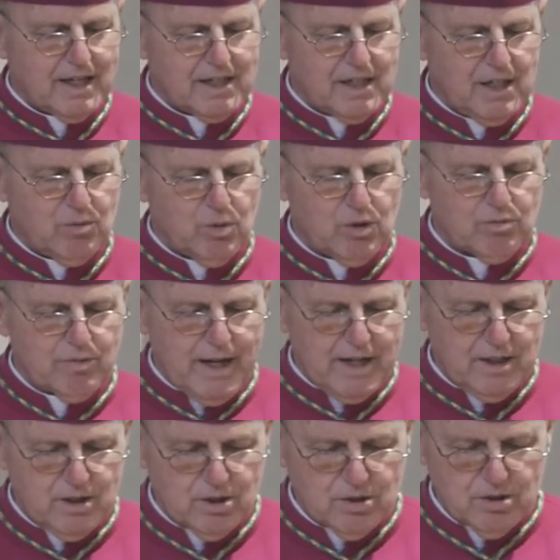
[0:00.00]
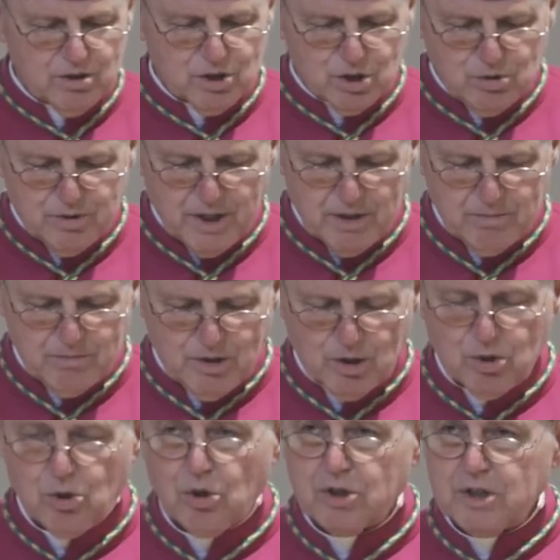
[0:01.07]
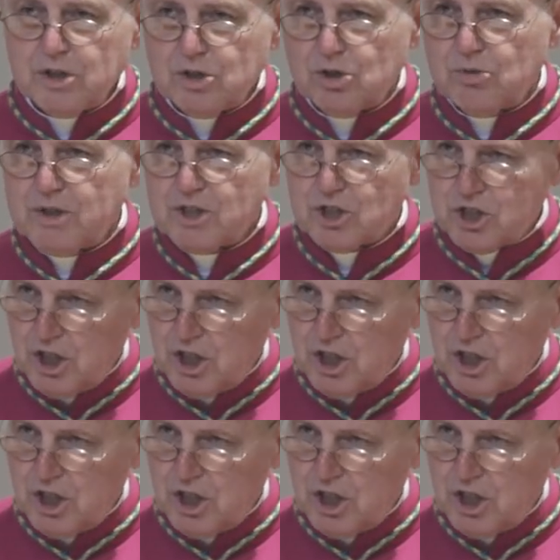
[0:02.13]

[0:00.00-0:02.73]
and he will render to him according to